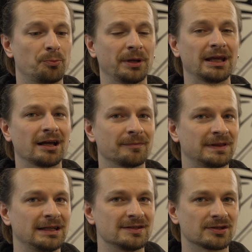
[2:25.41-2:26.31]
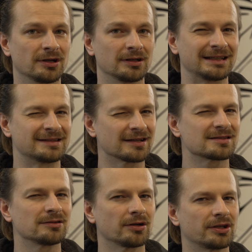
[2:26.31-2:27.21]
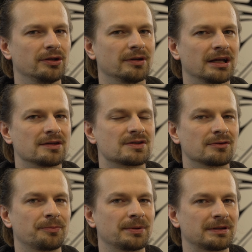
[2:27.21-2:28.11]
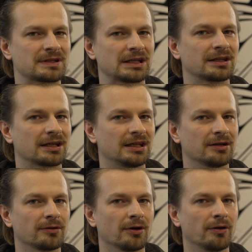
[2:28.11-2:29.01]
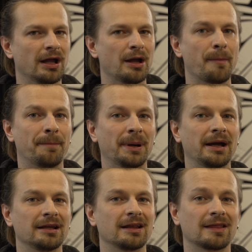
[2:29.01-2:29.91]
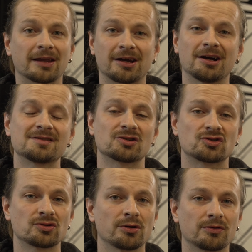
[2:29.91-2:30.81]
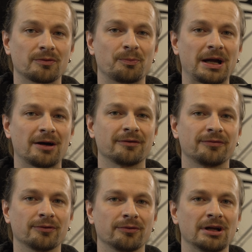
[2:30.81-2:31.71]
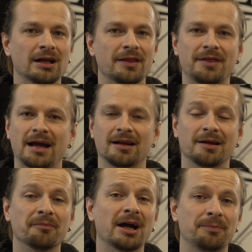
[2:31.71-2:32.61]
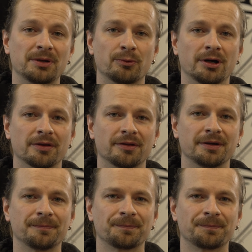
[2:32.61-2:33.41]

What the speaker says: picking up these early does lock you into a particular hero, but the cards are so powerful that it might be worth it.